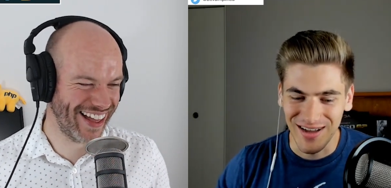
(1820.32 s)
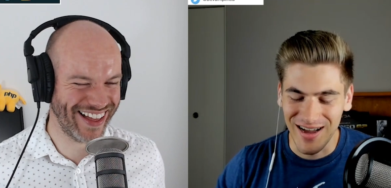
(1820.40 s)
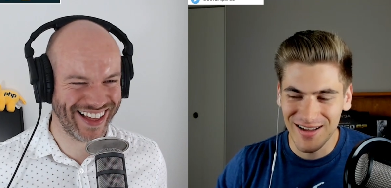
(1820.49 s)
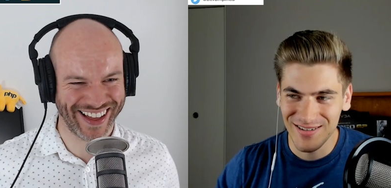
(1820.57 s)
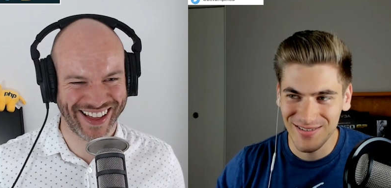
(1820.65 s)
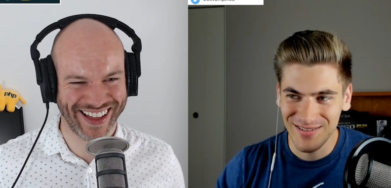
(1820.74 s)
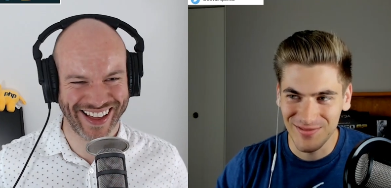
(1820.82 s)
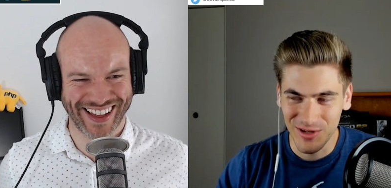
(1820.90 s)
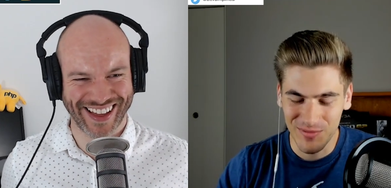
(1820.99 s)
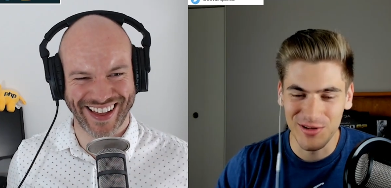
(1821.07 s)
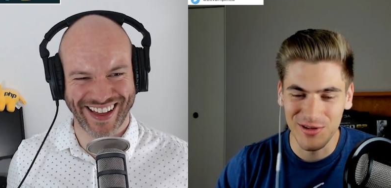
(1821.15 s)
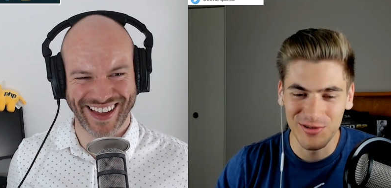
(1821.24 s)
Speaker 1: I,
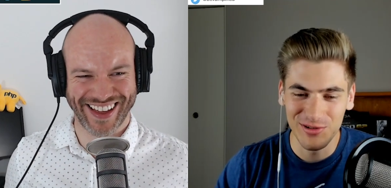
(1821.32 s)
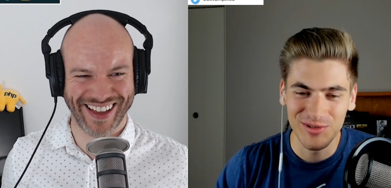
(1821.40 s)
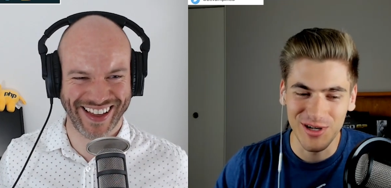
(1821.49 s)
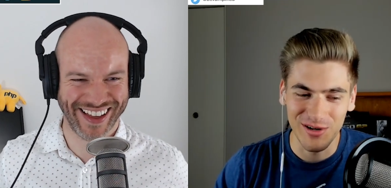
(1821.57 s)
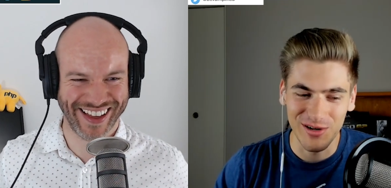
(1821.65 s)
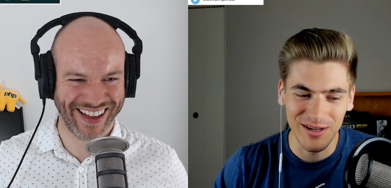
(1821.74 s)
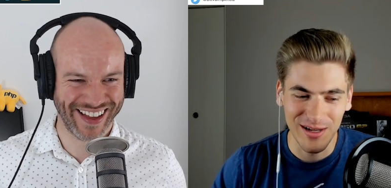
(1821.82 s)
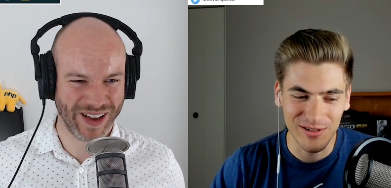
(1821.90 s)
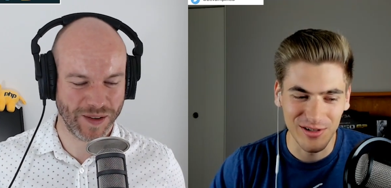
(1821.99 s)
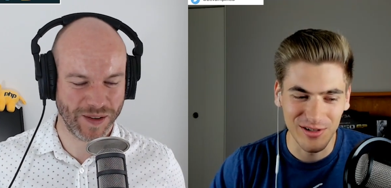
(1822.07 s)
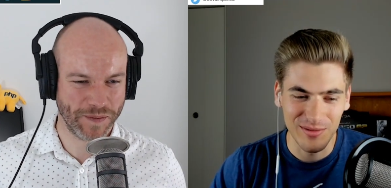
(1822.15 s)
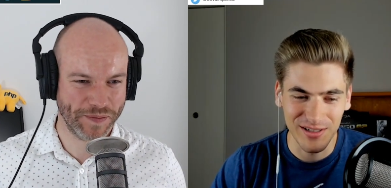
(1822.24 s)
with my YouTube channel, I
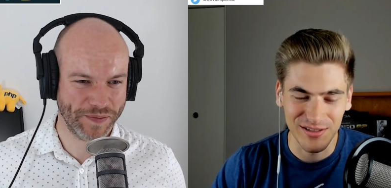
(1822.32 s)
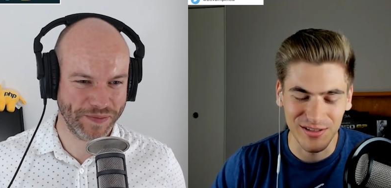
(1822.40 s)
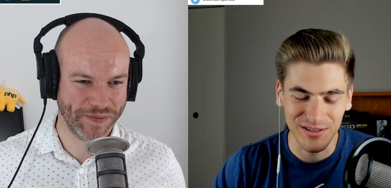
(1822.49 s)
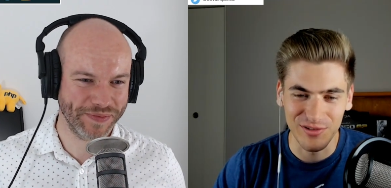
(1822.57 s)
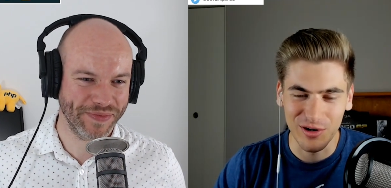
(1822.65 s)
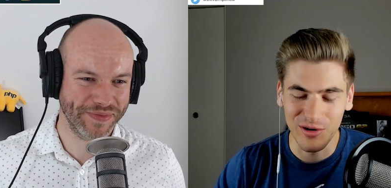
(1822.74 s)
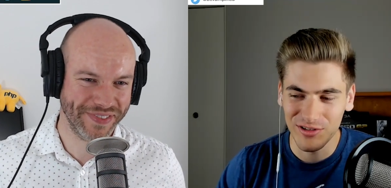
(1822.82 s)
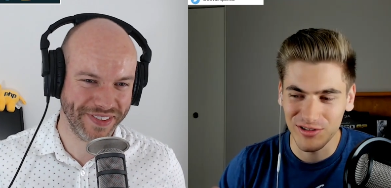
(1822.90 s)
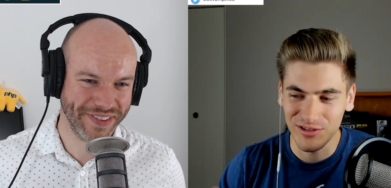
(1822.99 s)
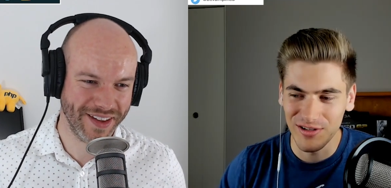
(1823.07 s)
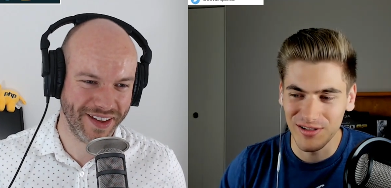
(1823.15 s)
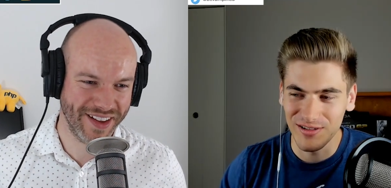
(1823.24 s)
kept telling myself, oh, I'll
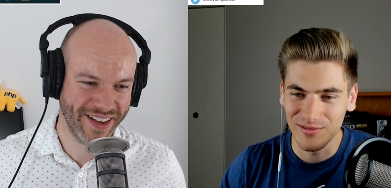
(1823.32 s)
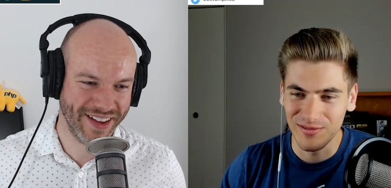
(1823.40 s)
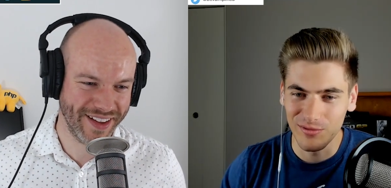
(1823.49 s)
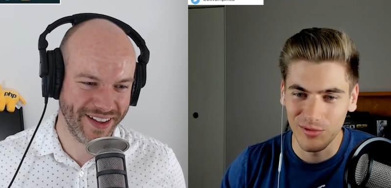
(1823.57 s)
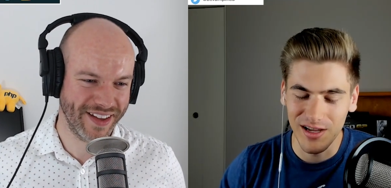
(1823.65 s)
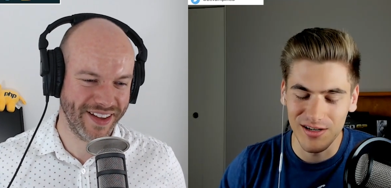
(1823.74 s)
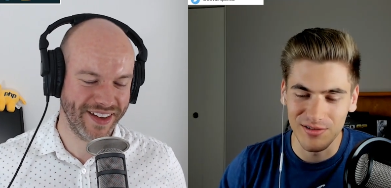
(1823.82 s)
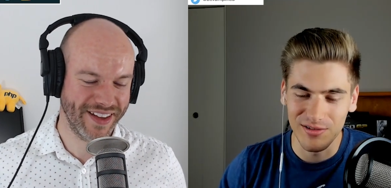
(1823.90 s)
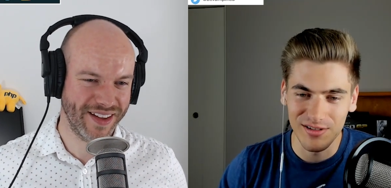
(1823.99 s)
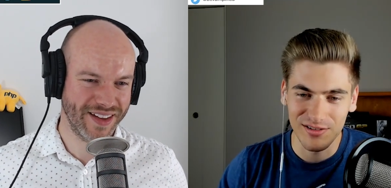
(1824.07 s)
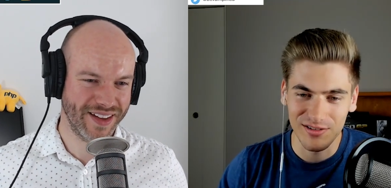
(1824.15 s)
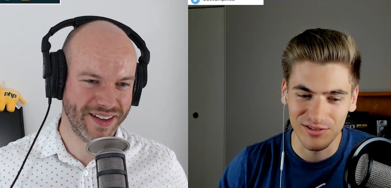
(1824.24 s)
start it when I do
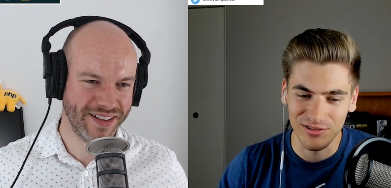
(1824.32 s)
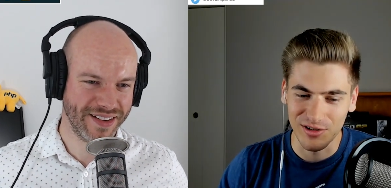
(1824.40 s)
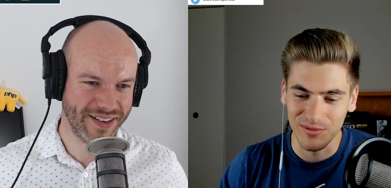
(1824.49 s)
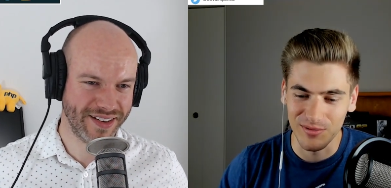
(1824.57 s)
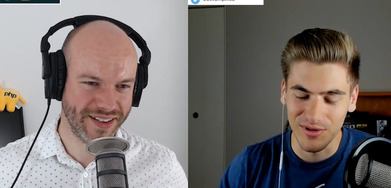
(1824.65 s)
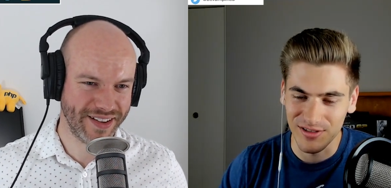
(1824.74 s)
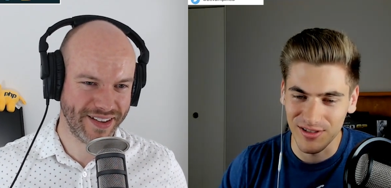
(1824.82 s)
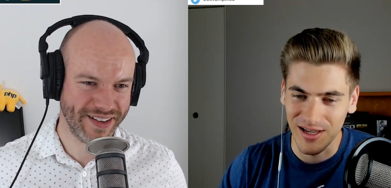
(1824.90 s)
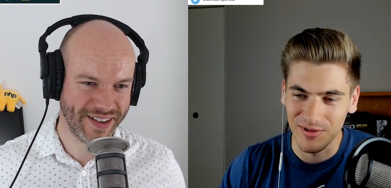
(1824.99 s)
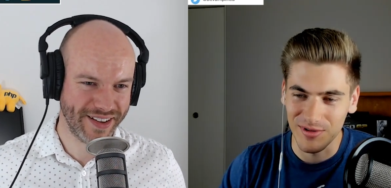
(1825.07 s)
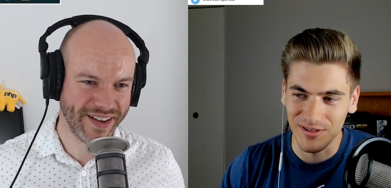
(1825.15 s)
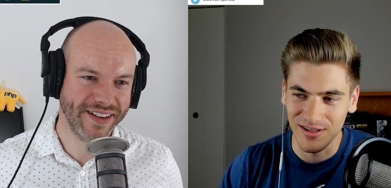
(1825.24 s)
this. I'll start it when this
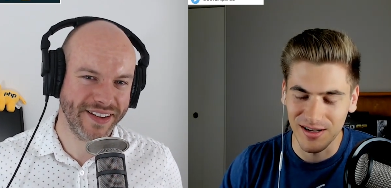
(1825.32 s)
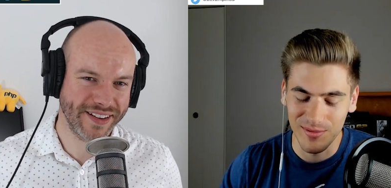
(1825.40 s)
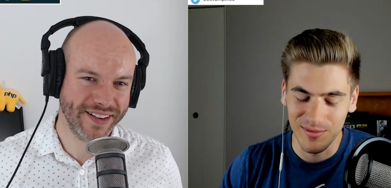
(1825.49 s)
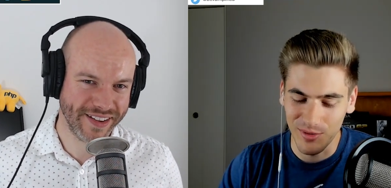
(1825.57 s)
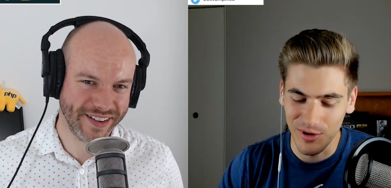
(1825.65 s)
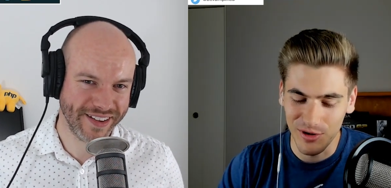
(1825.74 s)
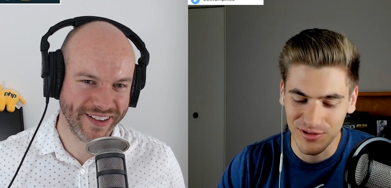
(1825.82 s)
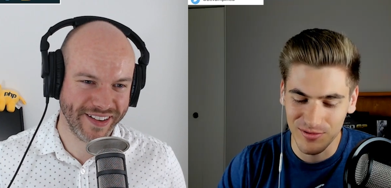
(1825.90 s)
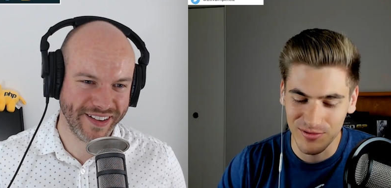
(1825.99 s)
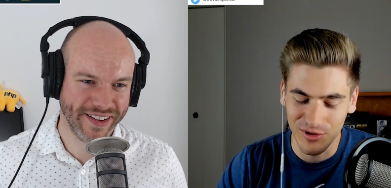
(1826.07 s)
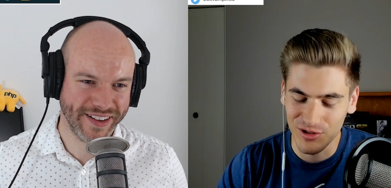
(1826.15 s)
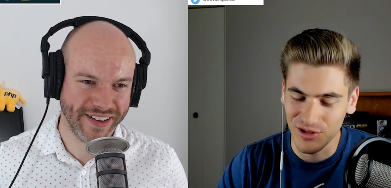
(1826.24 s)
happens. And I
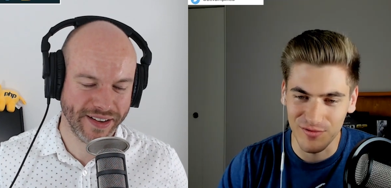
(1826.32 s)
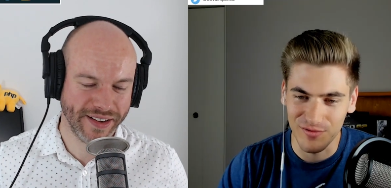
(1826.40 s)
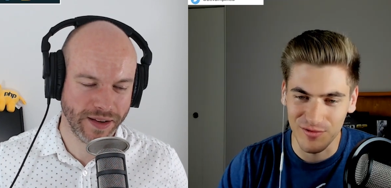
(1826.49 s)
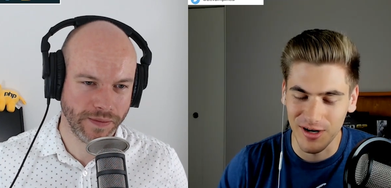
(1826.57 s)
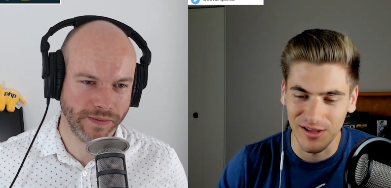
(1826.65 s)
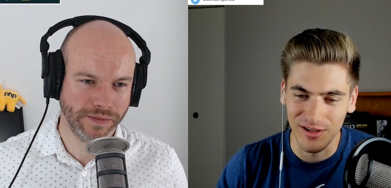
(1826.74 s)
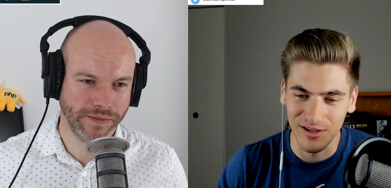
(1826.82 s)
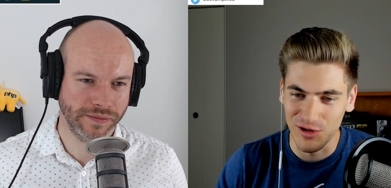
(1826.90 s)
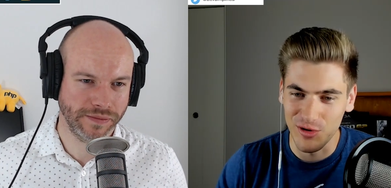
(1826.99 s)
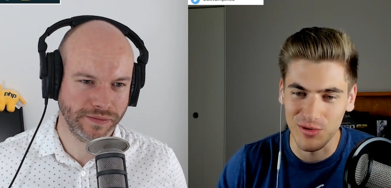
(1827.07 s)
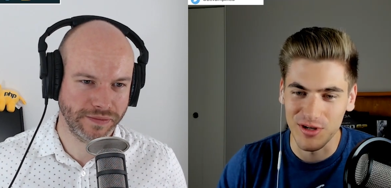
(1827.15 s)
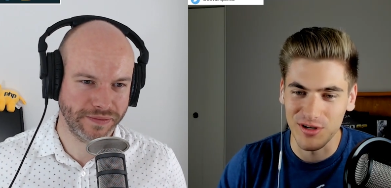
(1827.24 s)
pushed push it off for probably like
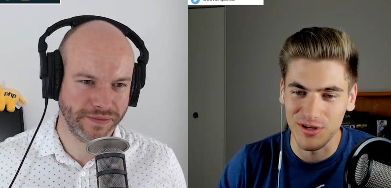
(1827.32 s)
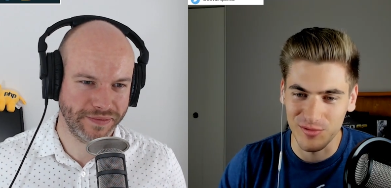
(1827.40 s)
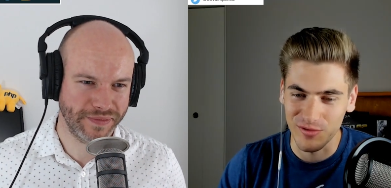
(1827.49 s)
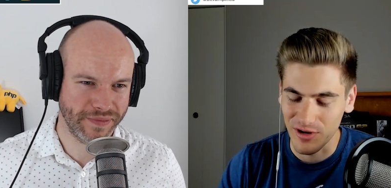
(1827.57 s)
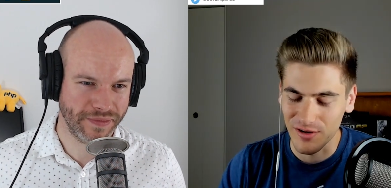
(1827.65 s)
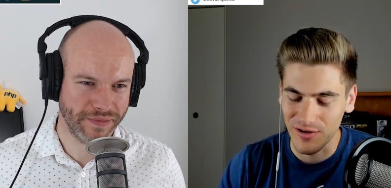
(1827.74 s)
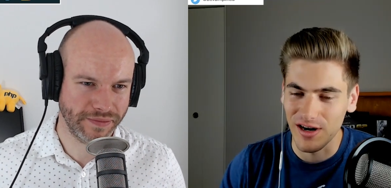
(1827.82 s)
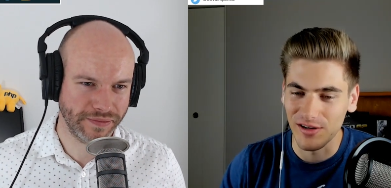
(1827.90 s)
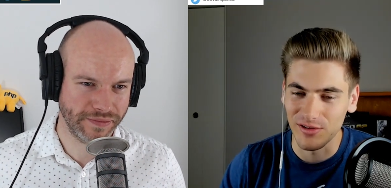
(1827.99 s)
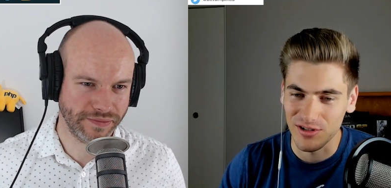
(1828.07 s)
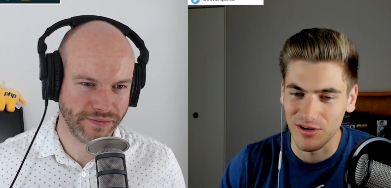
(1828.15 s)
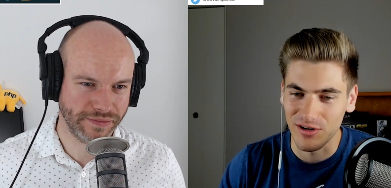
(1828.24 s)
two, three years before I
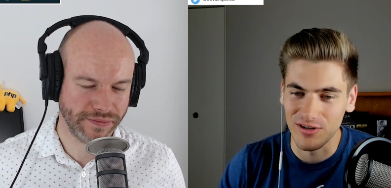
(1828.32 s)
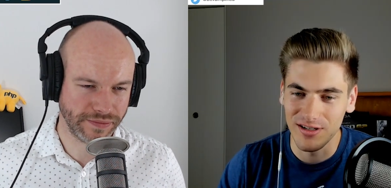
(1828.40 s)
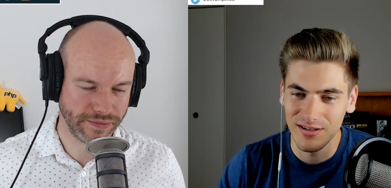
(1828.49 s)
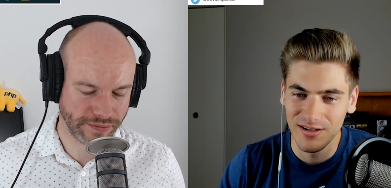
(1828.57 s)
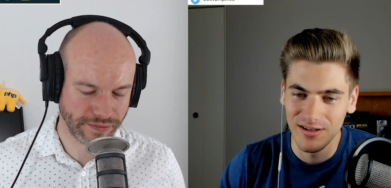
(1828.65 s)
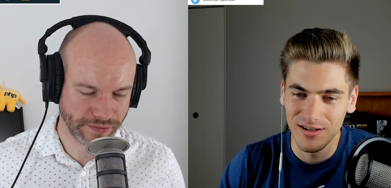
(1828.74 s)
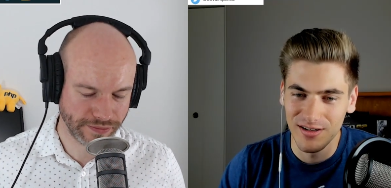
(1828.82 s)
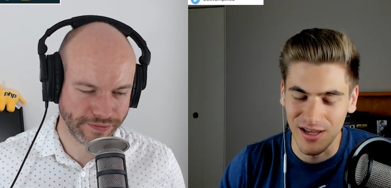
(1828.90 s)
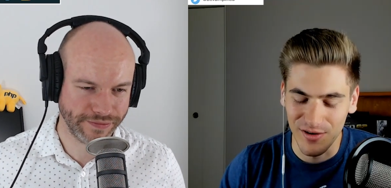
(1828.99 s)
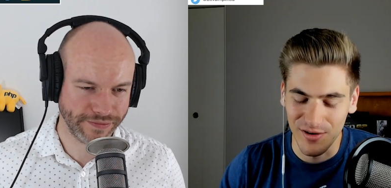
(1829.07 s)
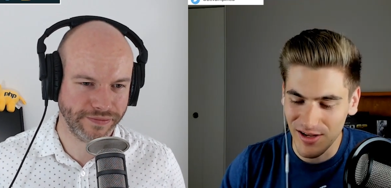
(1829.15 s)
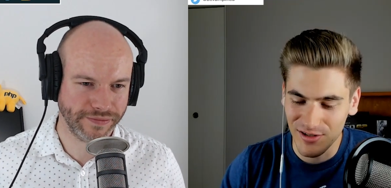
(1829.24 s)
finally started it. Mm-hmm.
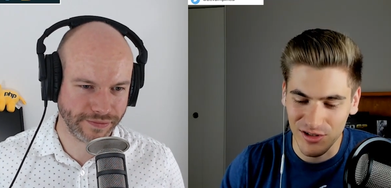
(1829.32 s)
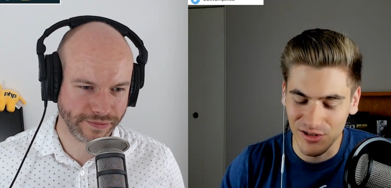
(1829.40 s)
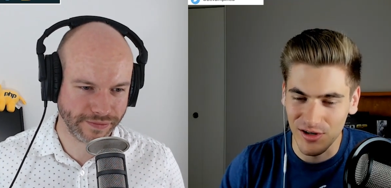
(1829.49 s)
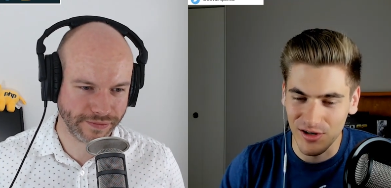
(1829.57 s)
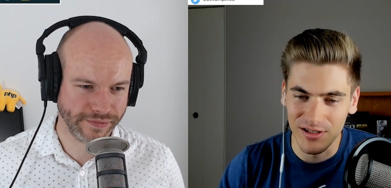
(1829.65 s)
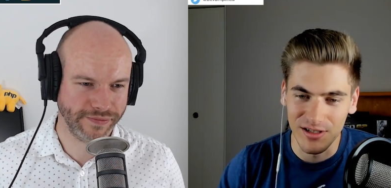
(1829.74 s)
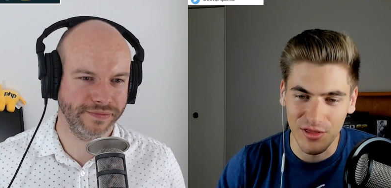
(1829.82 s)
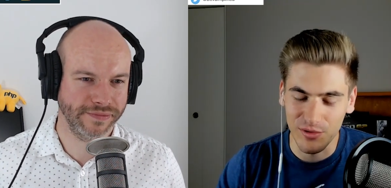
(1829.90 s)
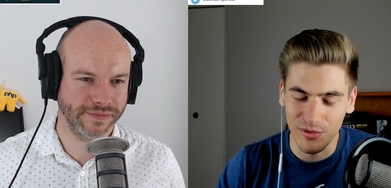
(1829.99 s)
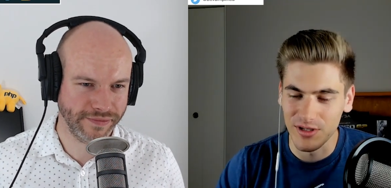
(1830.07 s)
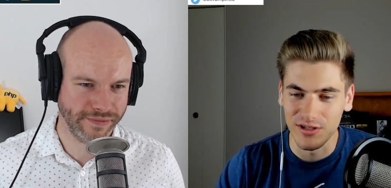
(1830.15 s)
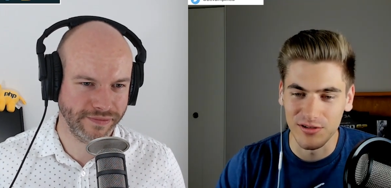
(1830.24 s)
And if I had just started it
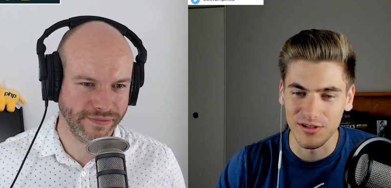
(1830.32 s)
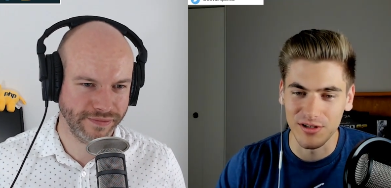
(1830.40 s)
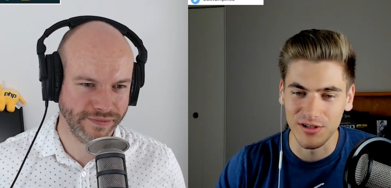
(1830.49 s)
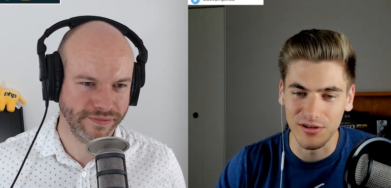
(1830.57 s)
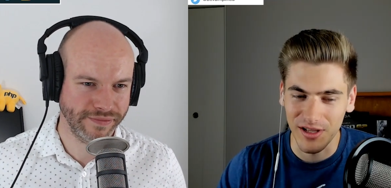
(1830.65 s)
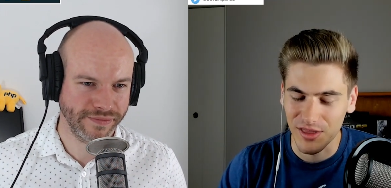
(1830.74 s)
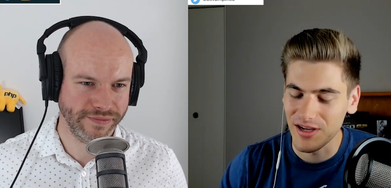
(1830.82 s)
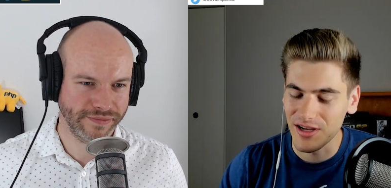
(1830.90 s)
three years ago, like